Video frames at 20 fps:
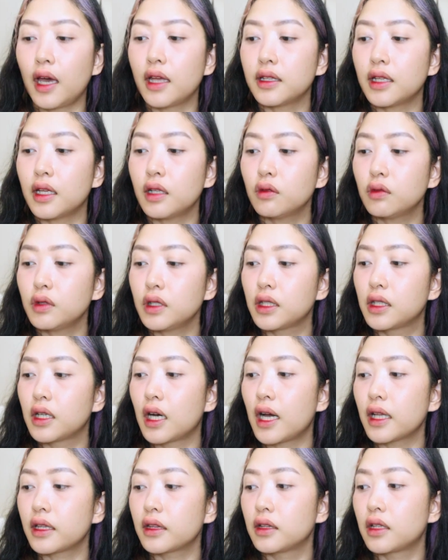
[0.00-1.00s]
And then we
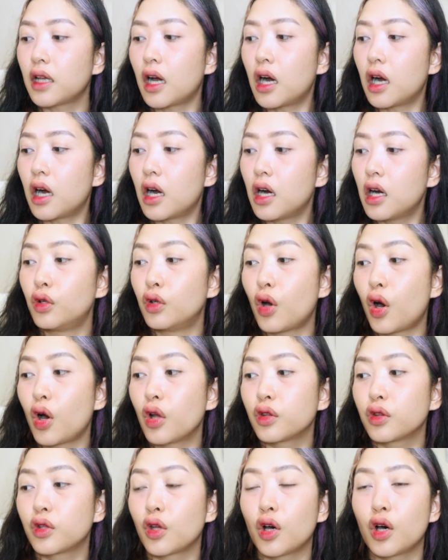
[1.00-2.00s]
got the
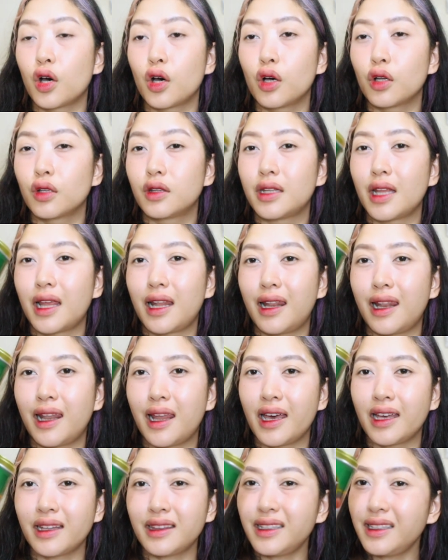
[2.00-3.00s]
Rondo
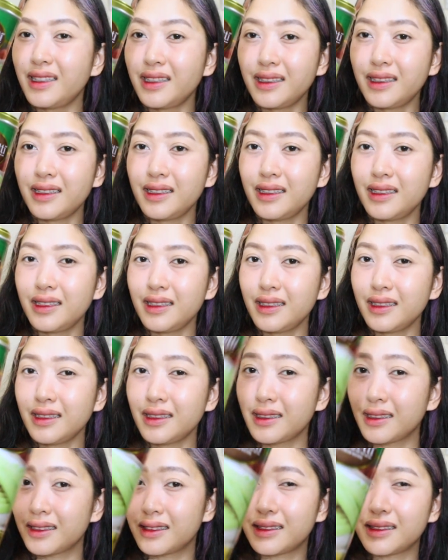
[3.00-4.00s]
Deletti.
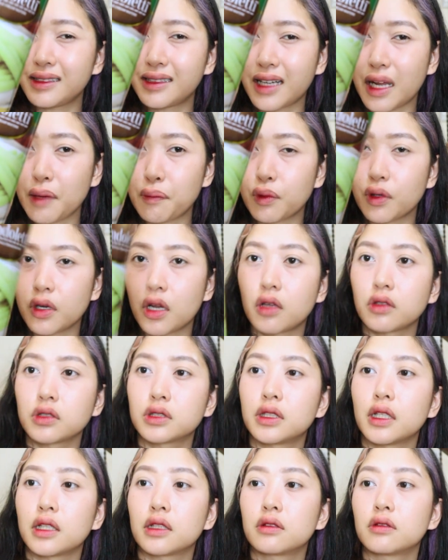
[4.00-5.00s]
Did I
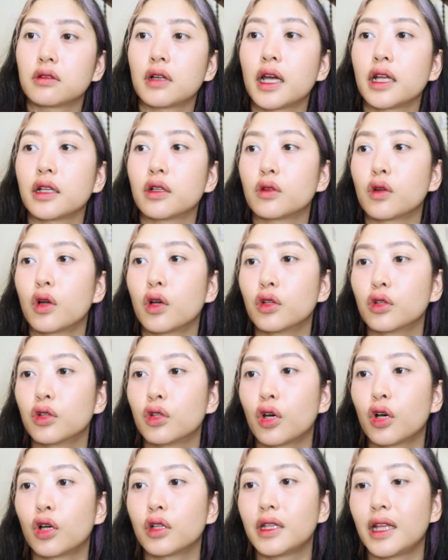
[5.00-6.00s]
pronounce that right?
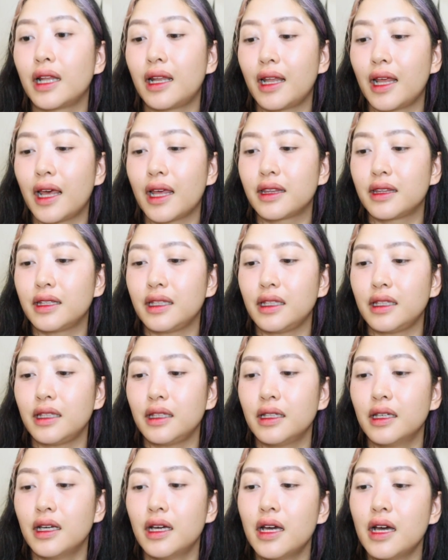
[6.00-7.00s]
Rondo
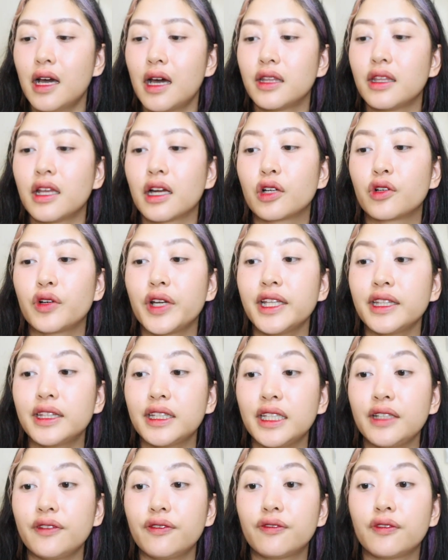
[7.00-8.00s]
Deletti. The green
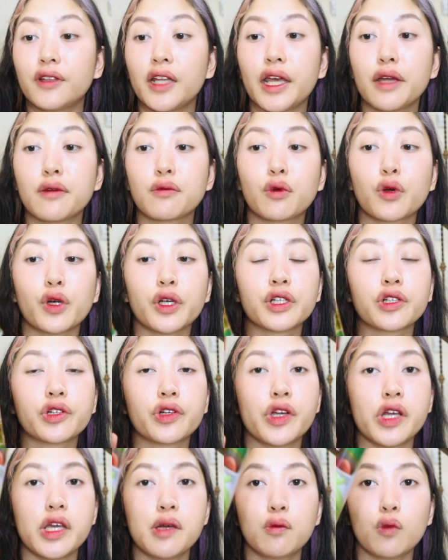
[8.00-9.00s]
tea flavored
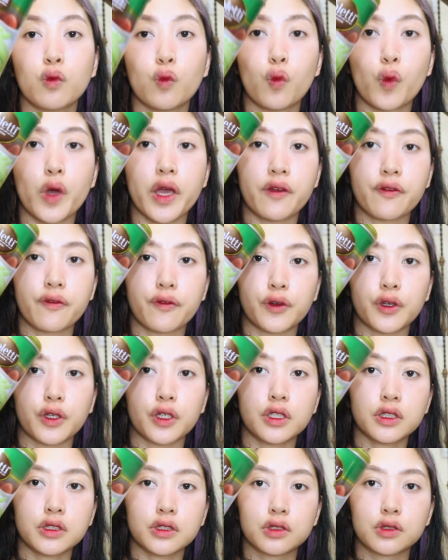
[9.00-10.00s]
cream
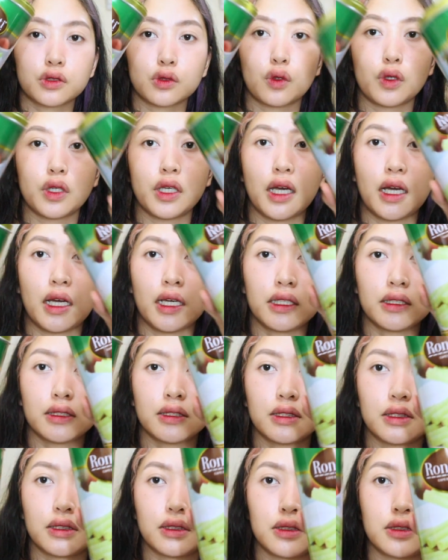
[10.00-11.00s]
wafers. So
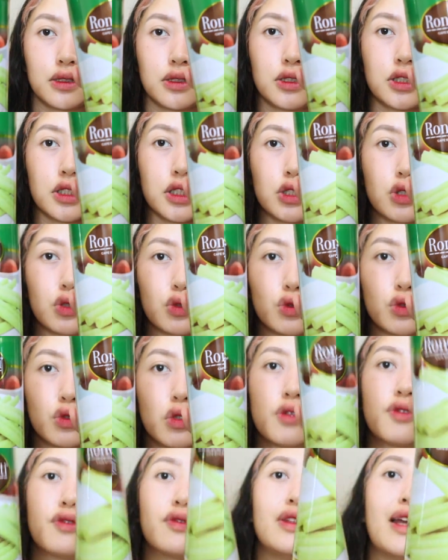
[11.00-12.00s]
yan. Just two
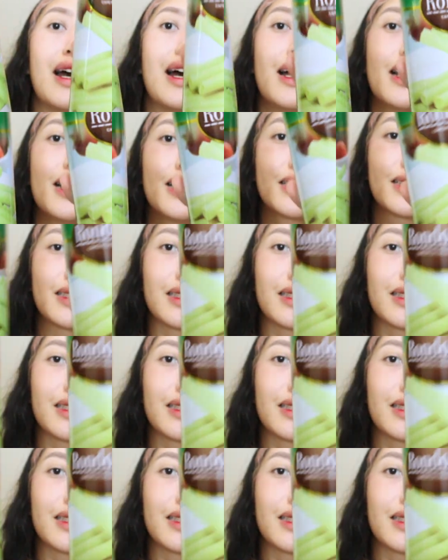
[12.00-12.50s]
of that.